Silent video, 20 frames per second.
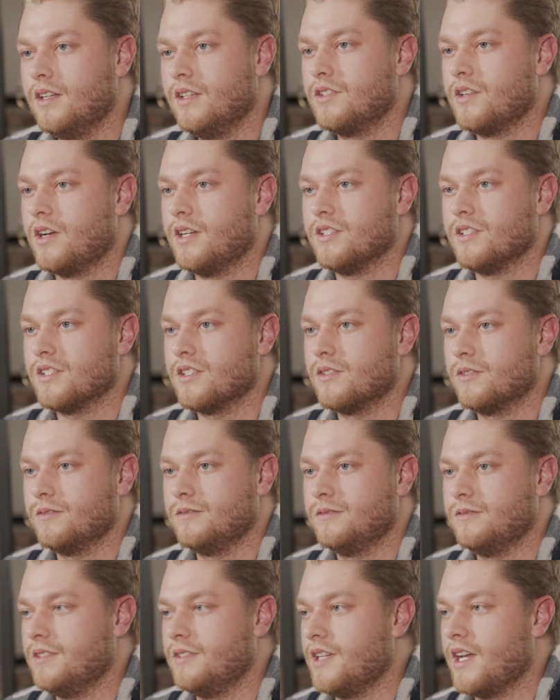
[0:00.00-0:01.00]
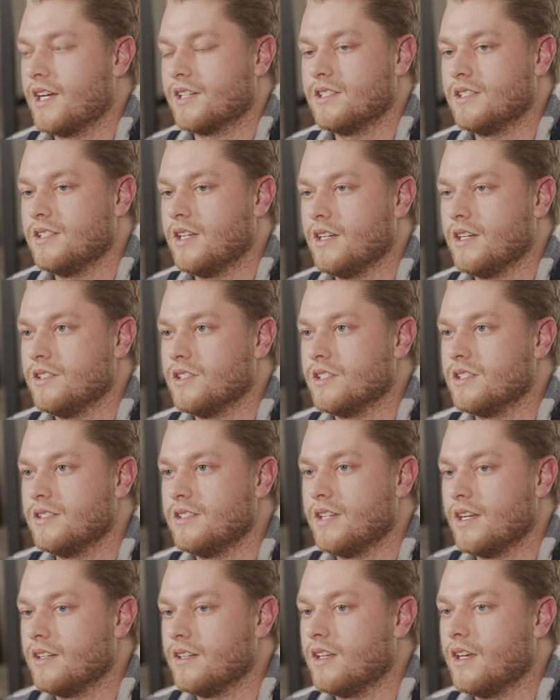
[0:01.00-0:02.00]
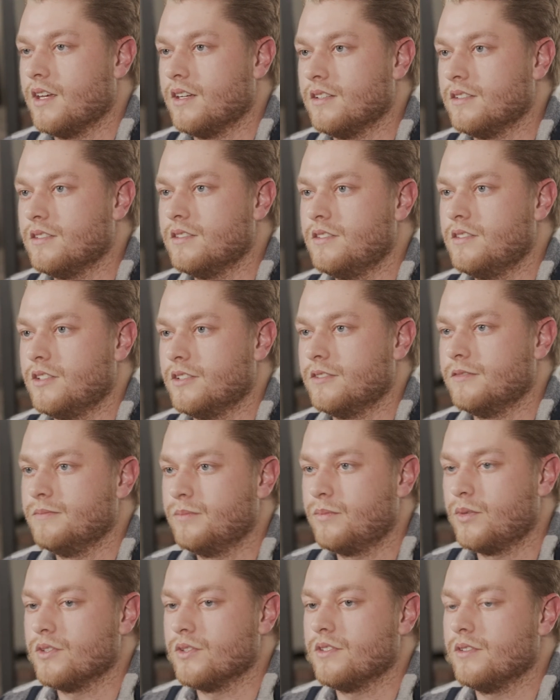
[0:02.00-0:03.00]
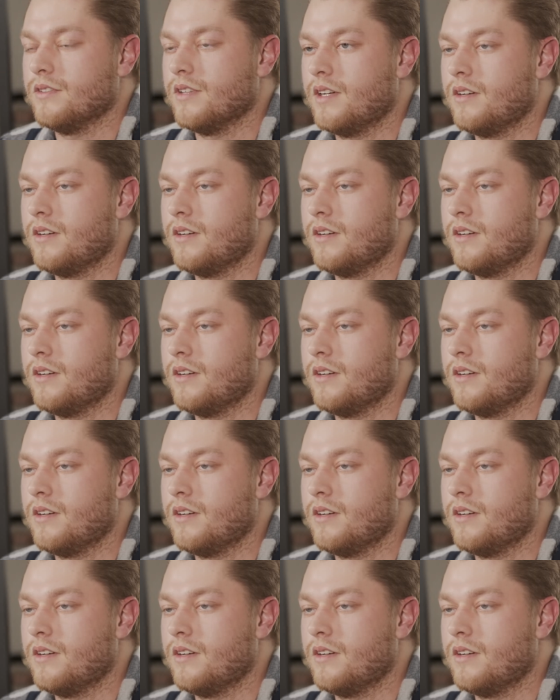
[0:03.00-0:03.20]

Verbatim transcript: So I just the next day just dedicated to pursue that